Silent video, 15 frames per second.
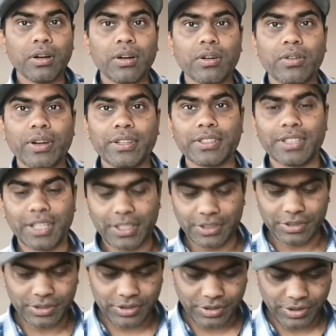all right
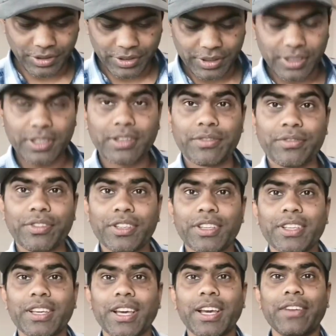guys here
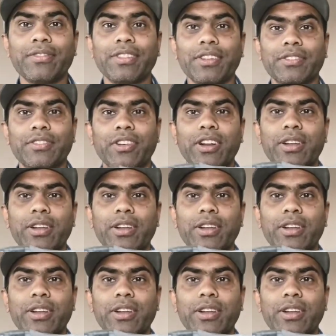we have the